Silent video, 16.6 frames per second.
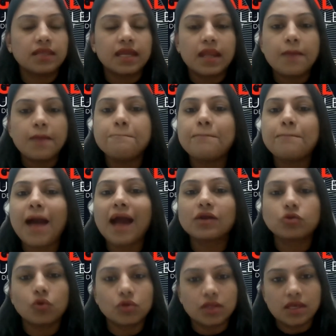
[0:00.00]
their
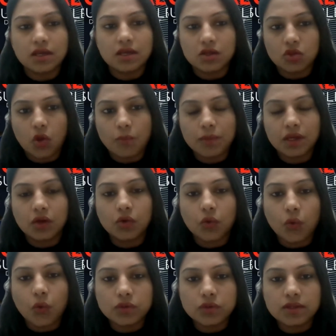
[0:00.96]
impact on economic
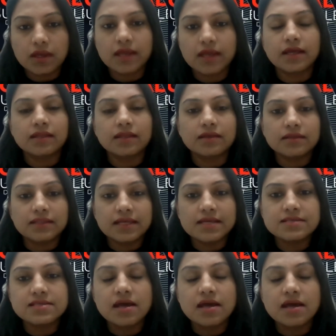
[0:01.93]
growth and other
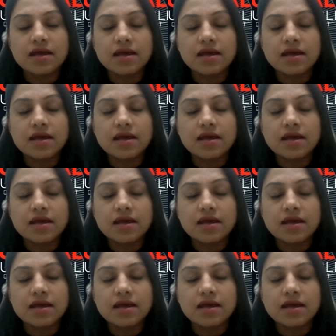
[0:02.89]
things.